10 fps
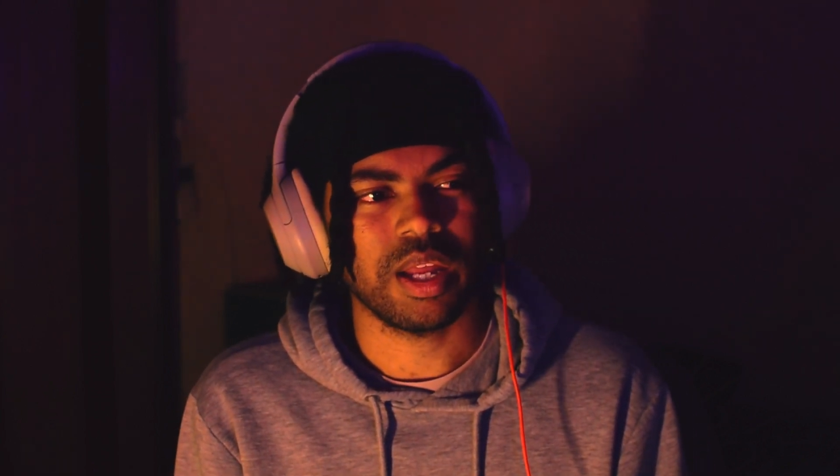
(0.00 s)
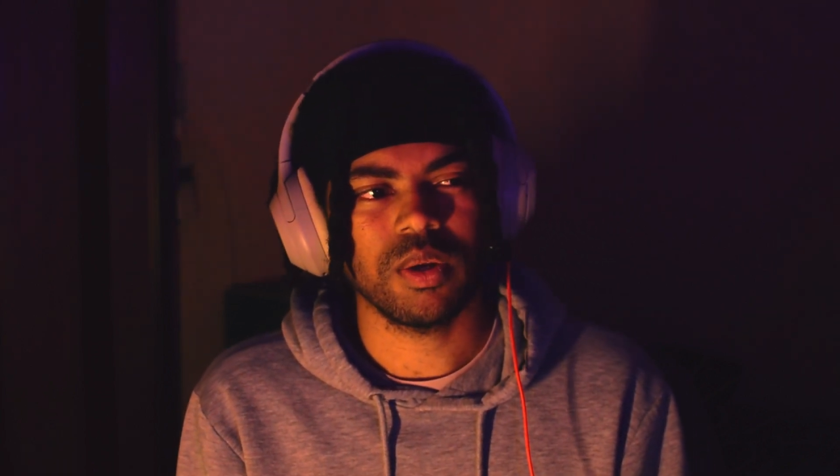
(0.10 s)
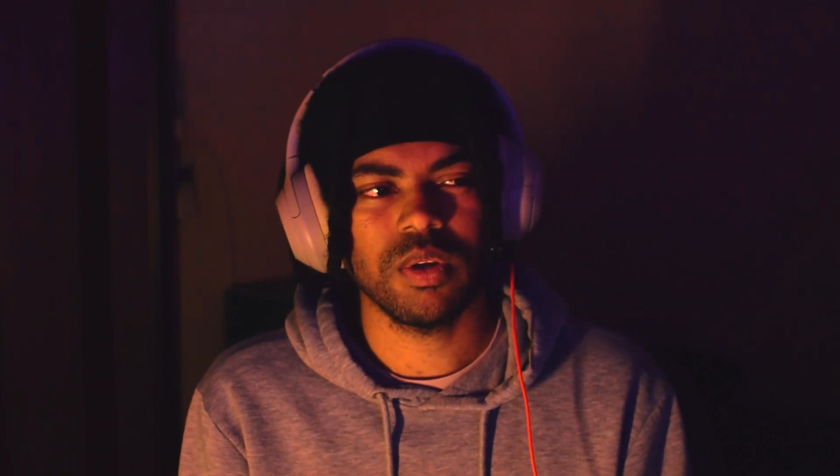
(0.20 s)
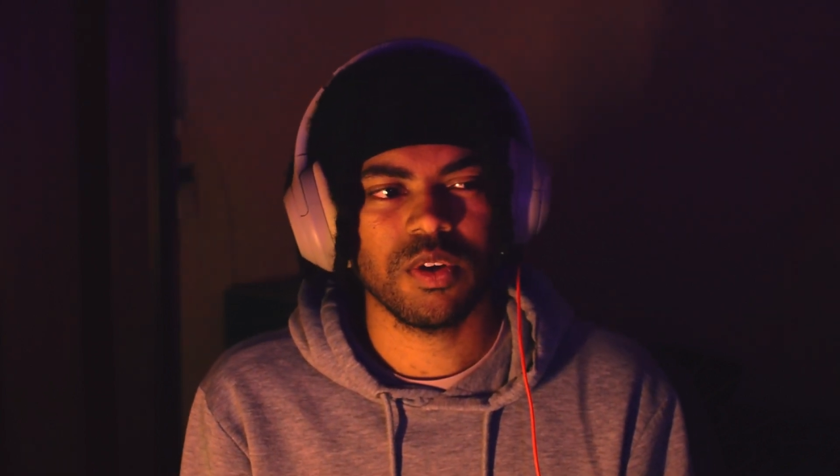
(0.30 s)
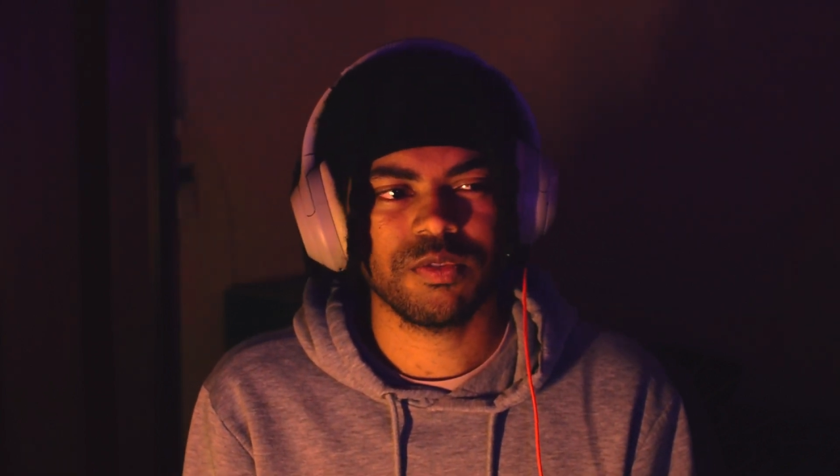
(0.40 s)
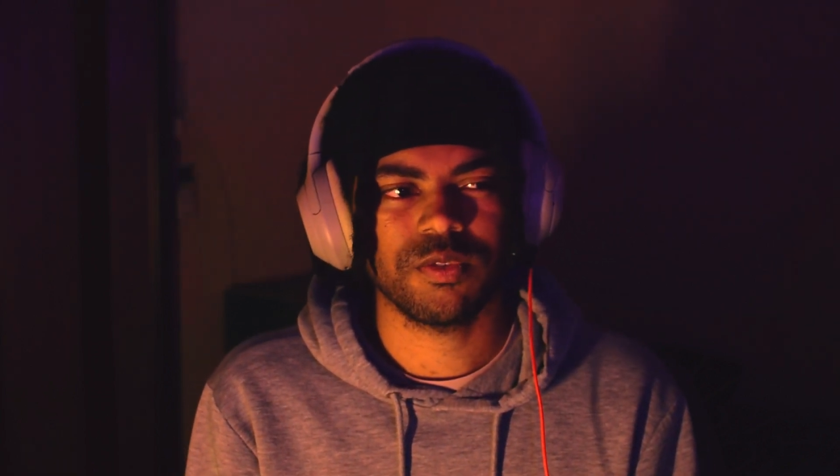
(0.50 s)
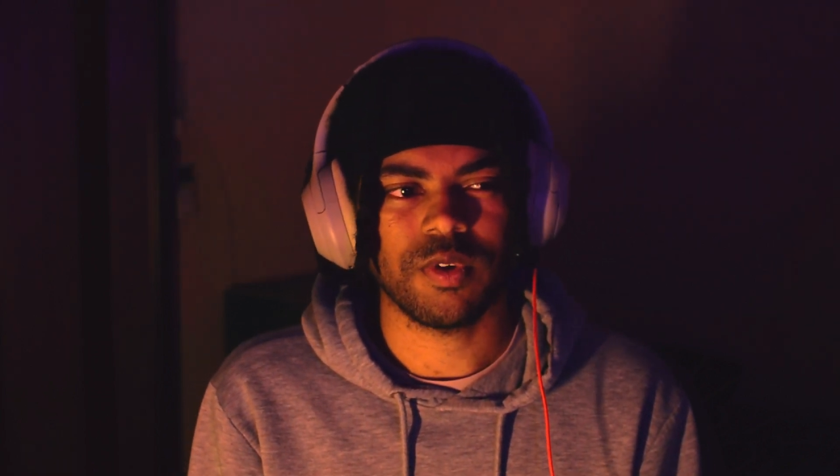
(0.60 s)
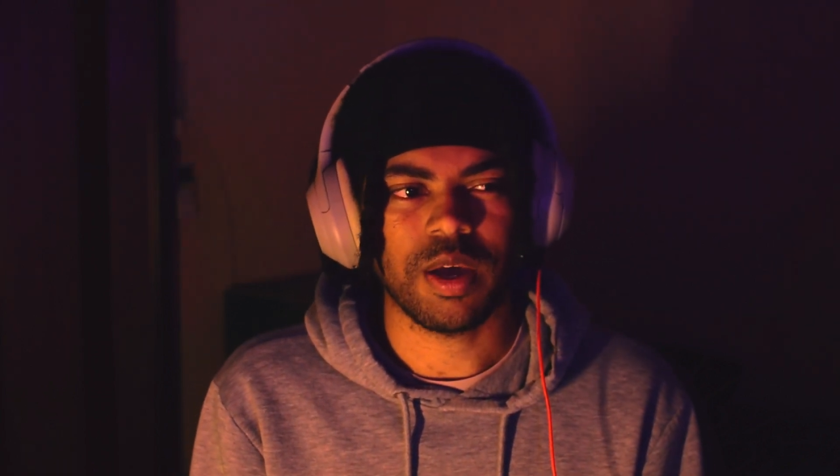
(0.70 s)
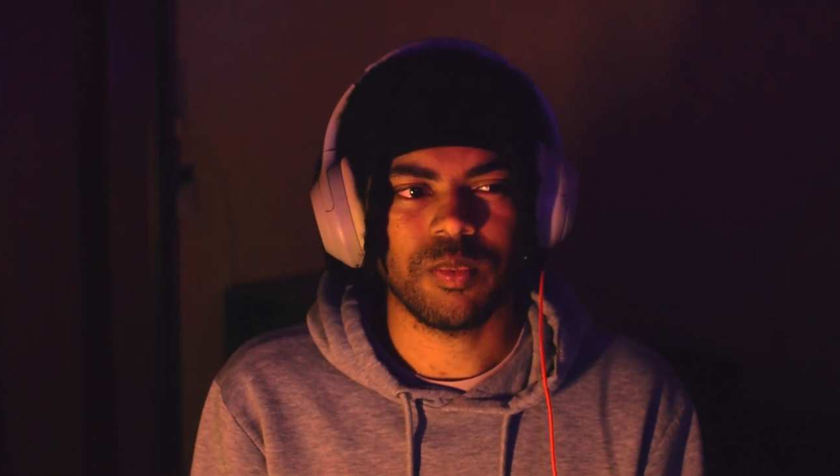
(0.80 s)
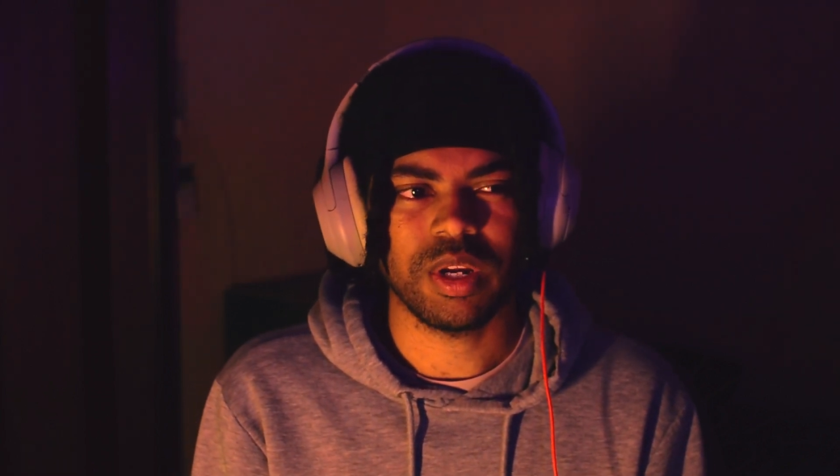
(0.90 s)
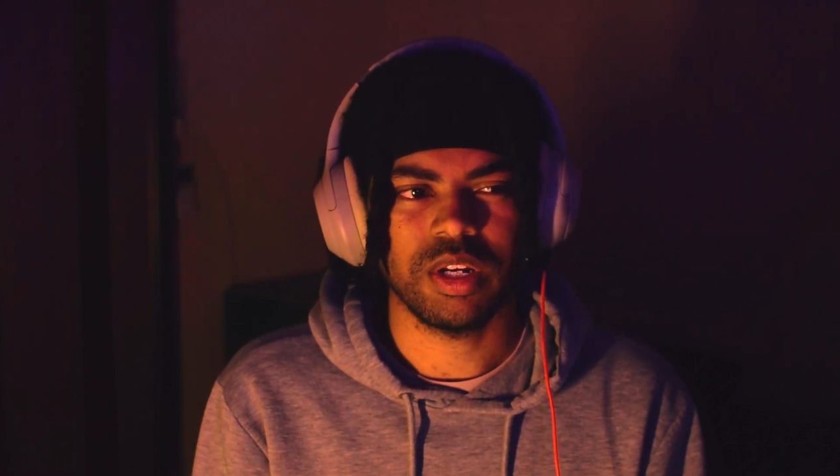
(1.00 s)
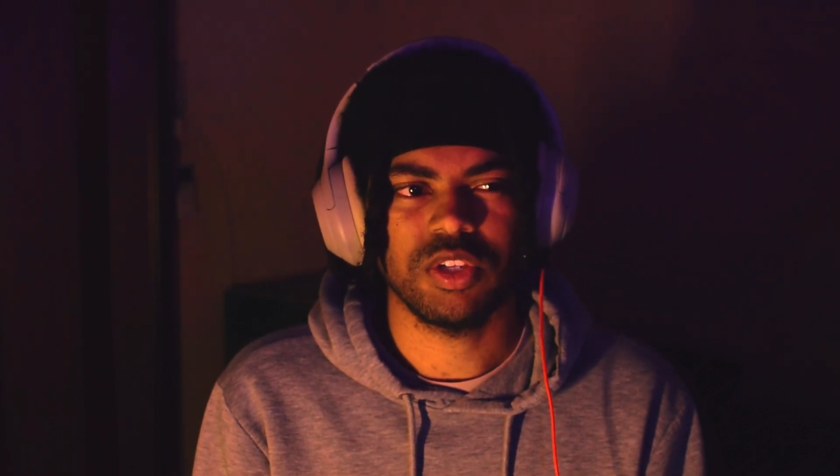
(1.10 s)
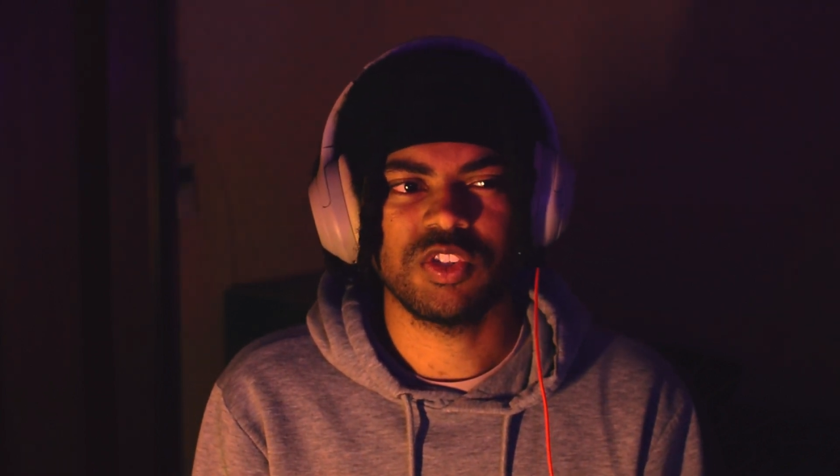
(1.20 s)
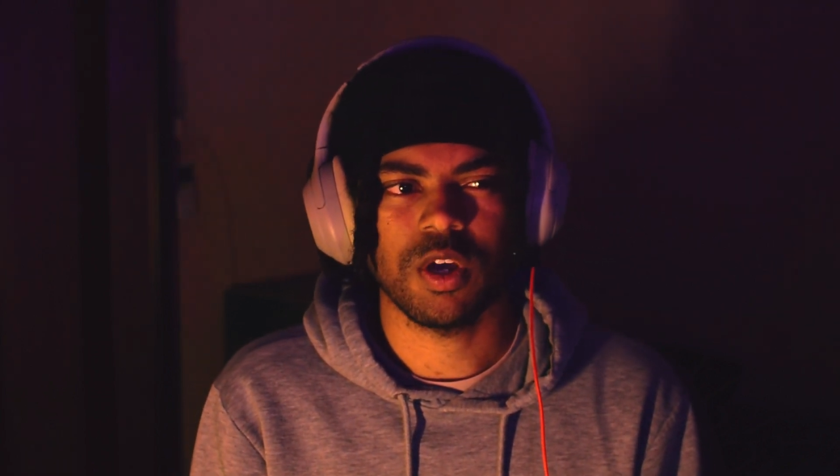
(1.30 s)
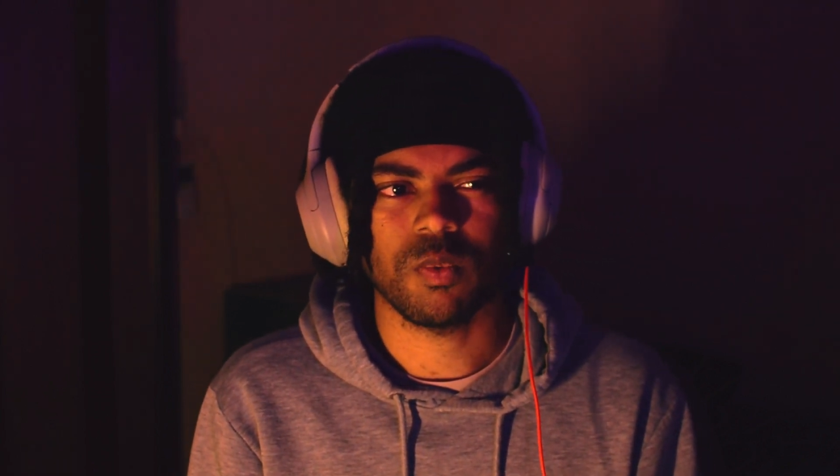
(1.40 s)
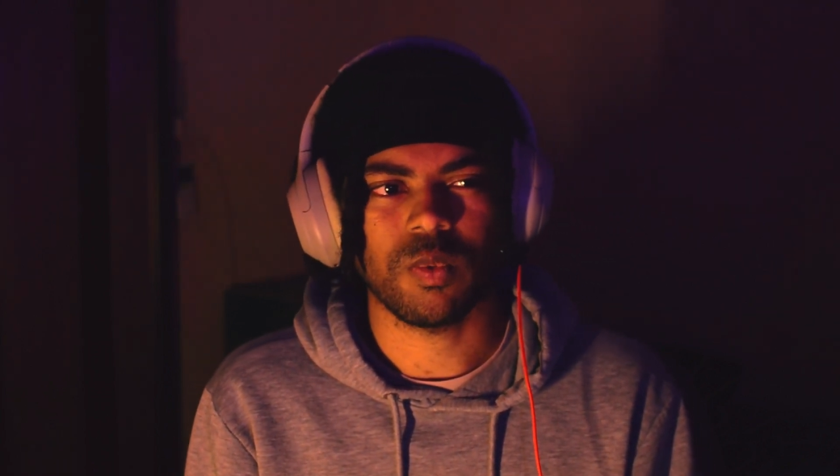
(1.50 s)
don't know if I'm ready to jump